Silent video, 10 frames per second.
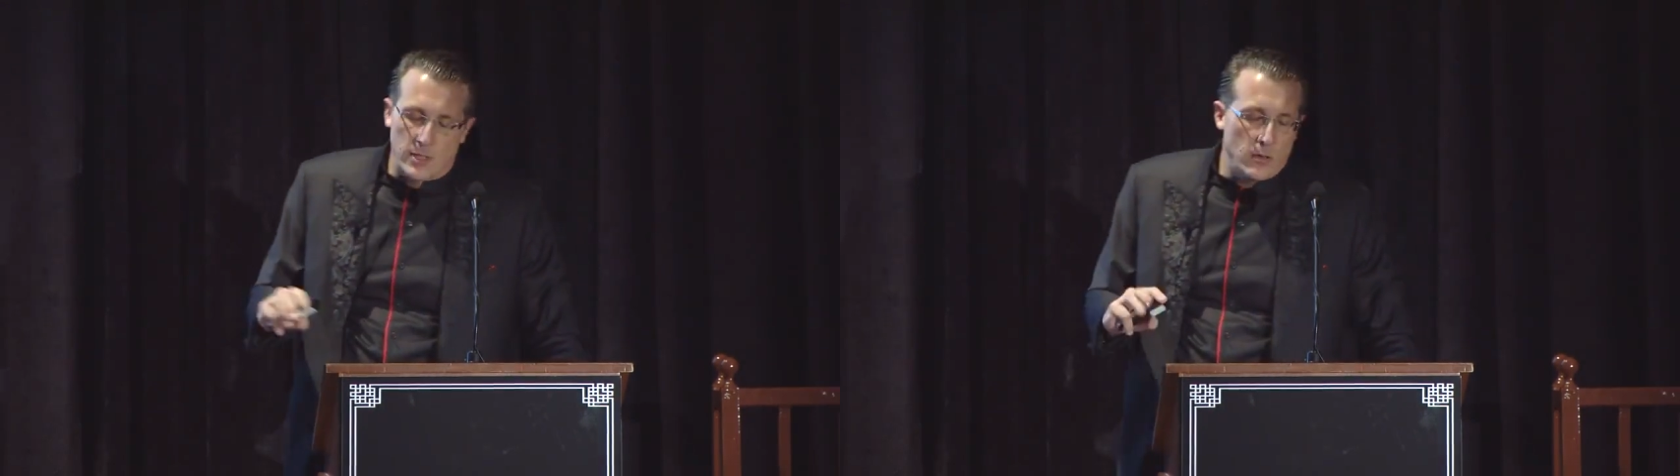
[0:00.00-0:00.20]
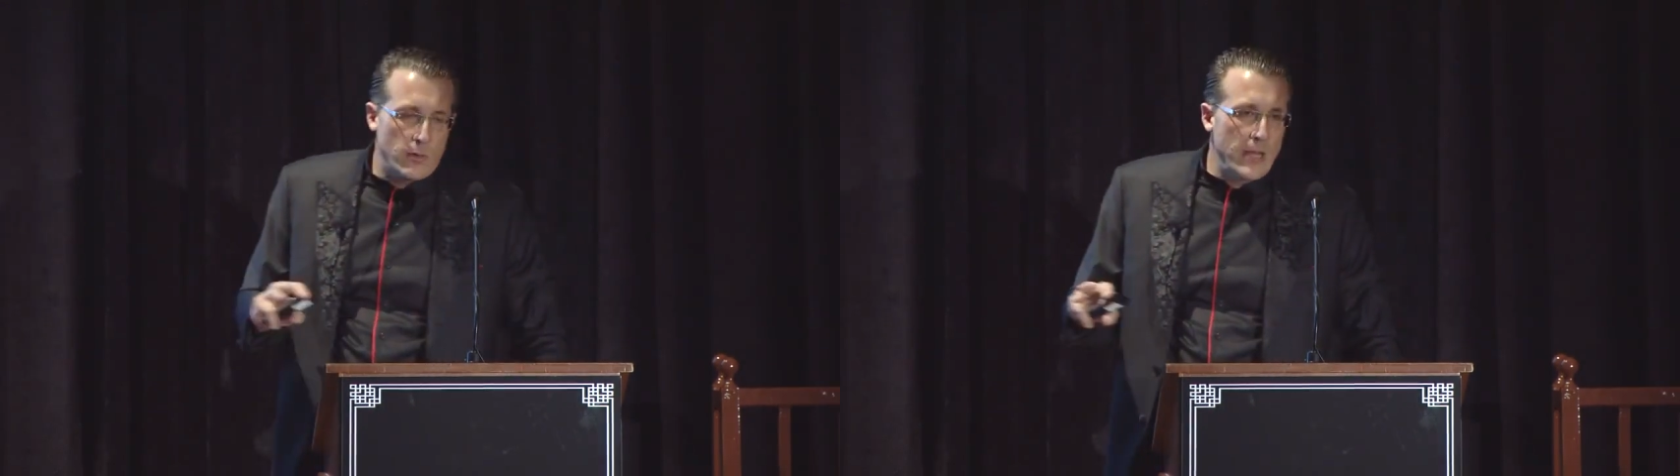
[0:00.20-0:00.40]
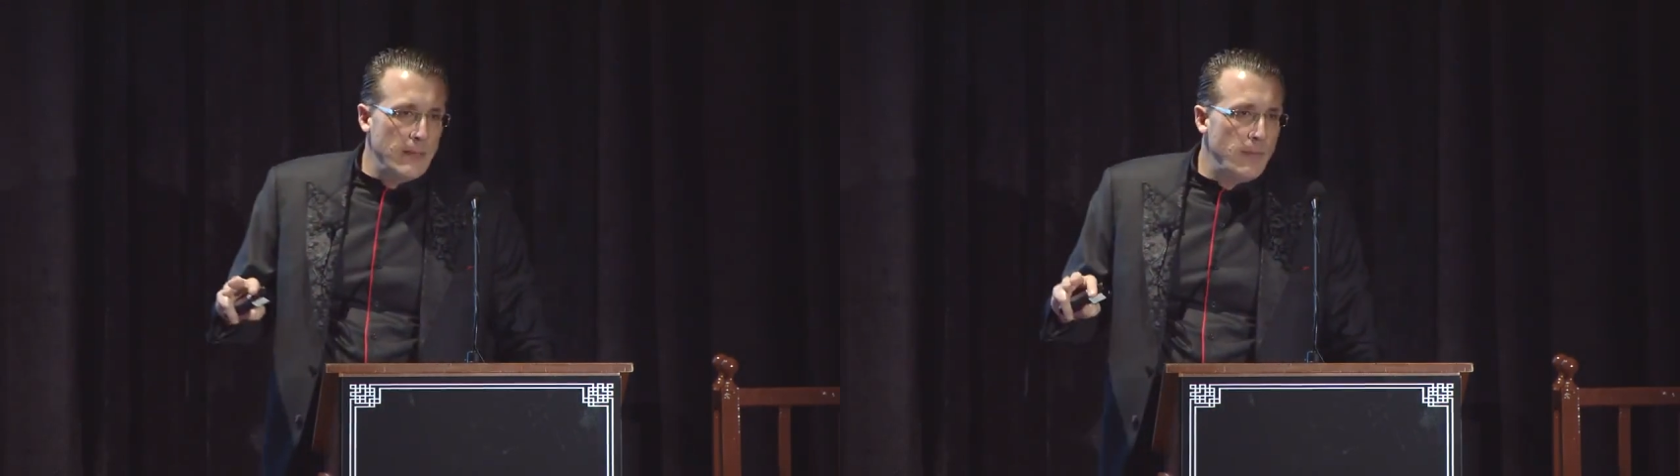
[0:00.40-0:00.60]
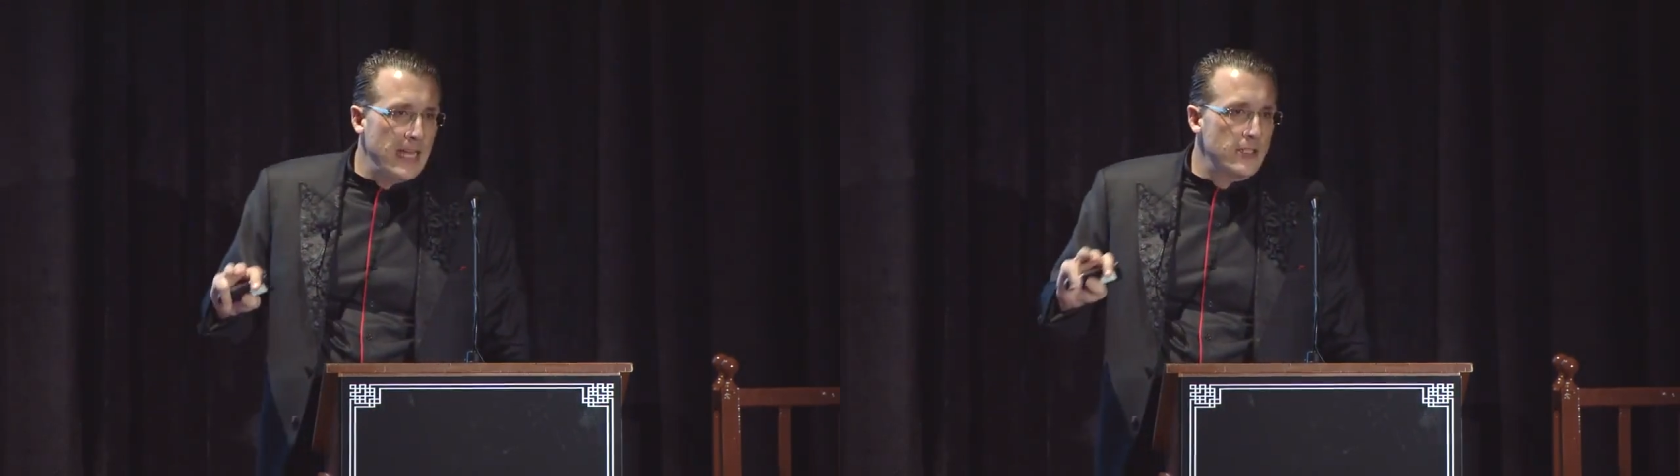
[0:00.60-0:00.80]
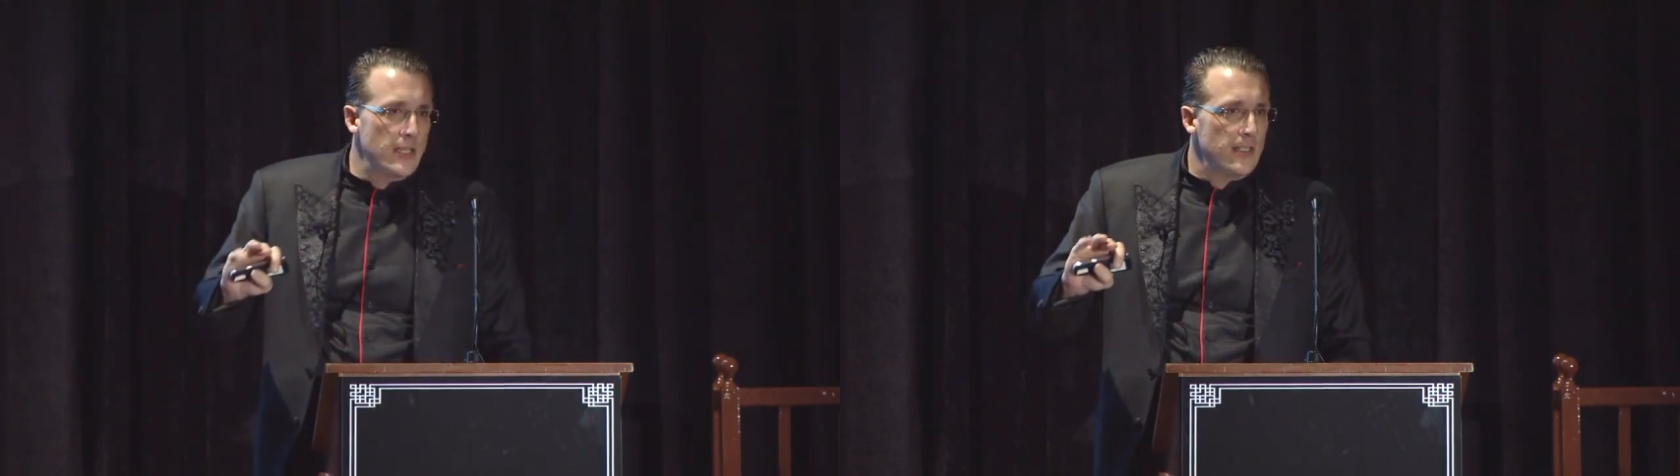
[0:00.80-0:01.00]
we're going to remain
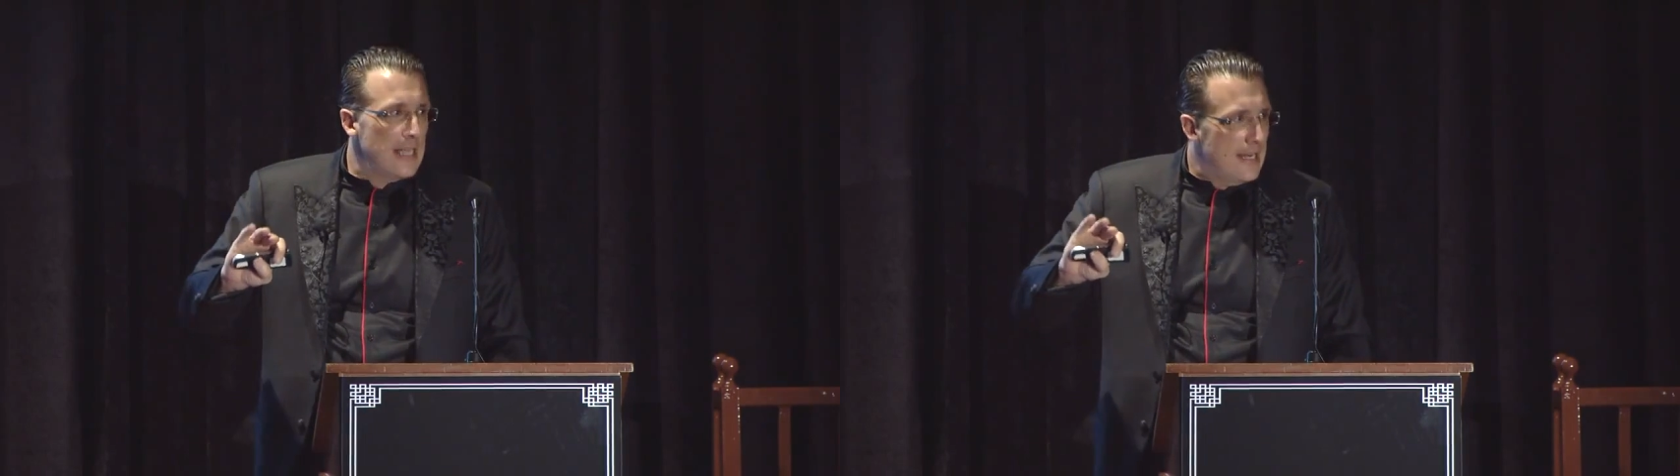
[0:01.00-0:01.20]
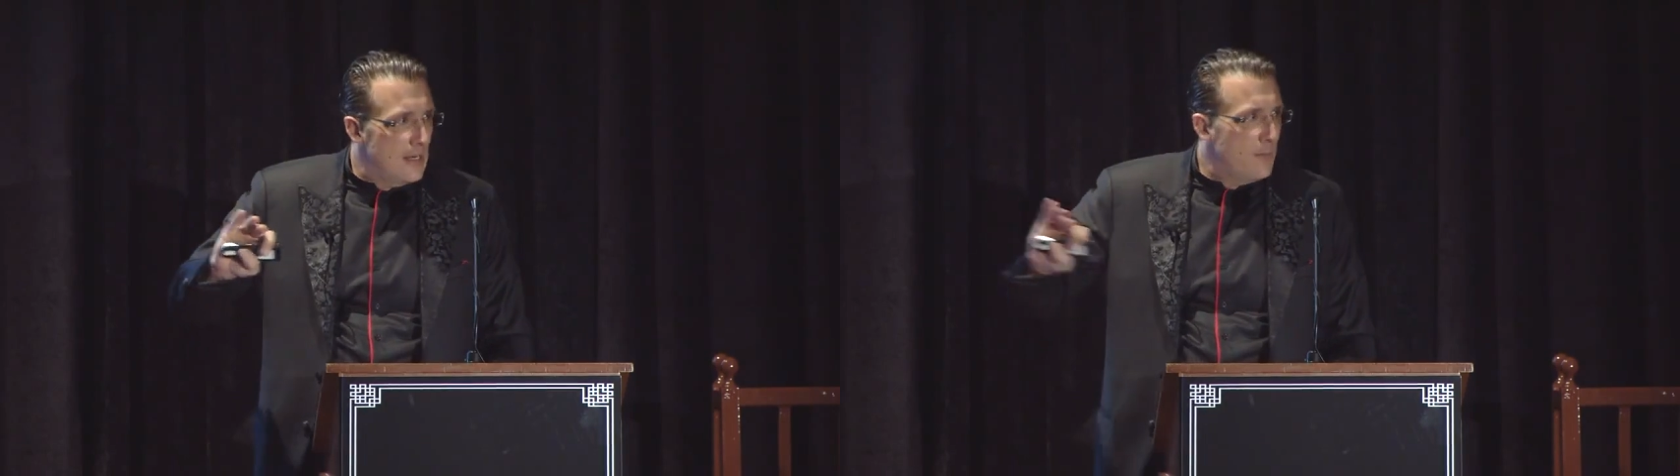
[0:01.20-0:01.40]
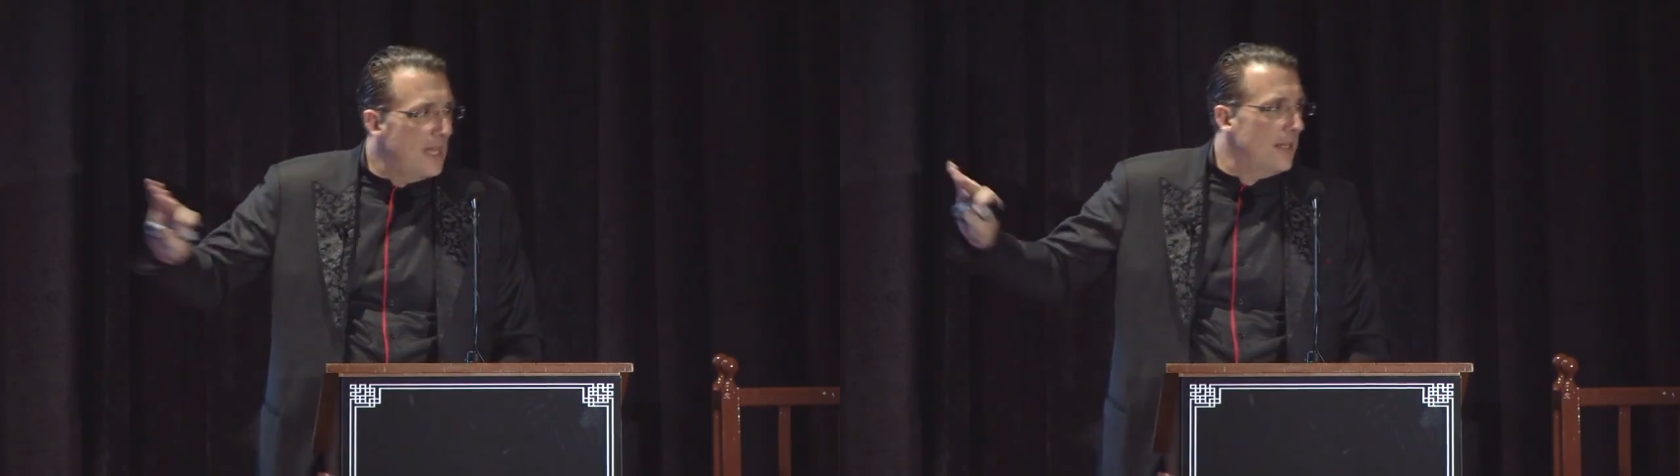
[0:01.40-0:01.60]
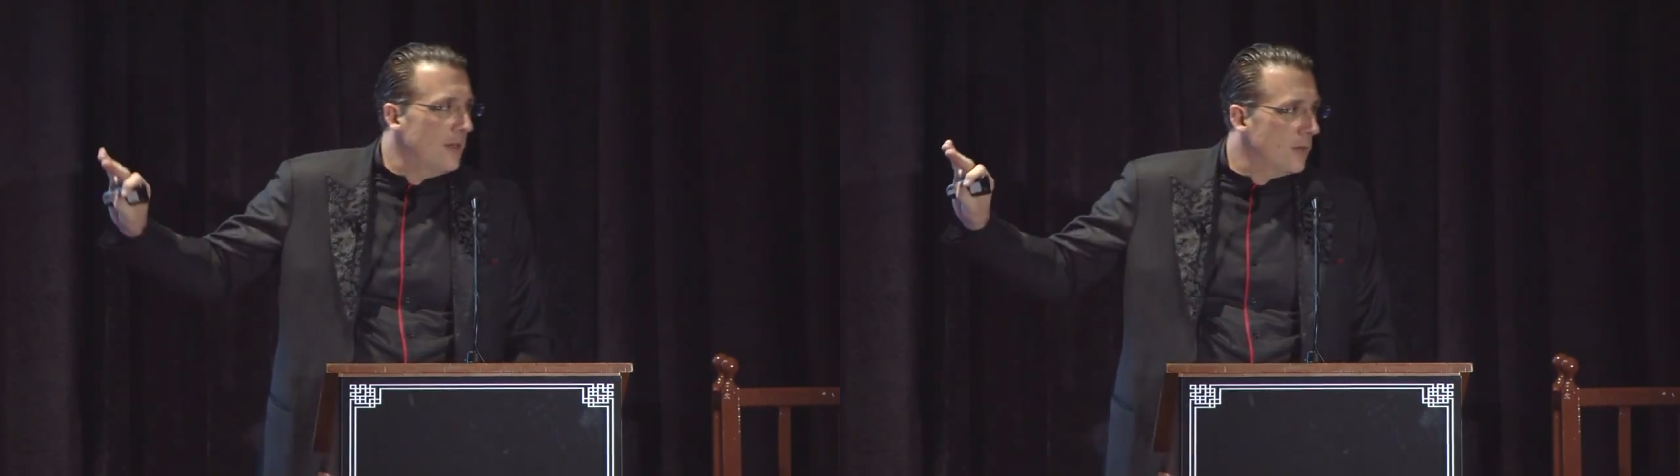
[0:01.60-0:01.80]
patient, data dependent,